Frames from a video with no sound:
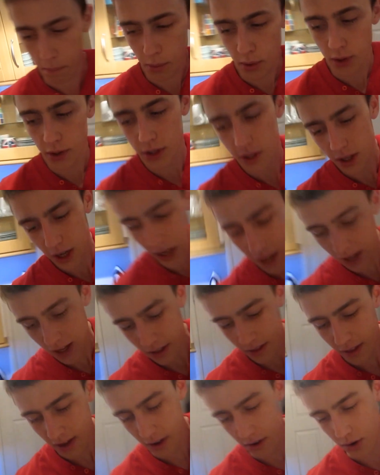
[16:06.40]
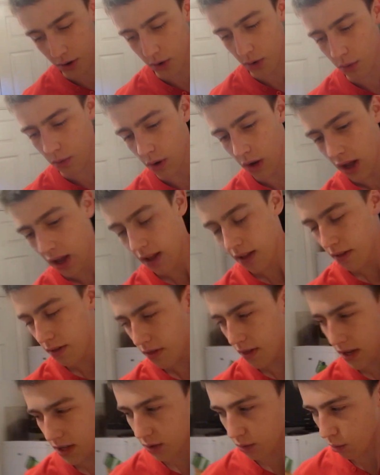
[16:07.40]
but they do
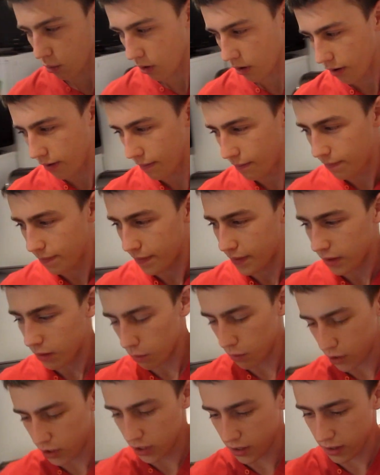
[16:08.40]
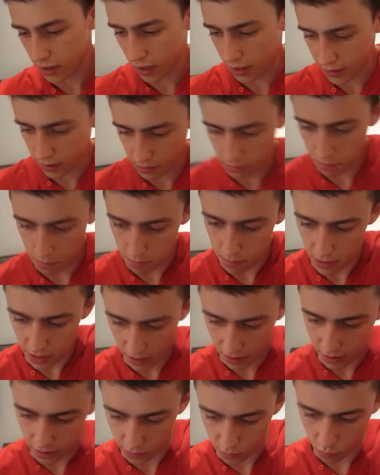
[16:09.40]
this one, which is nice and
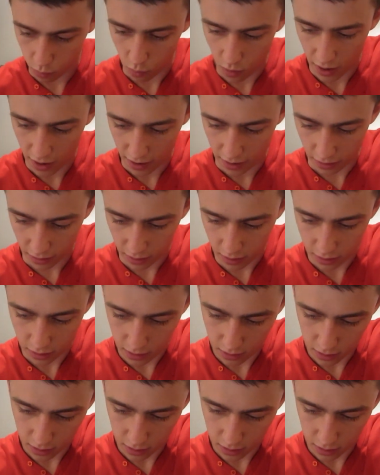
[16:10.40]
big as well.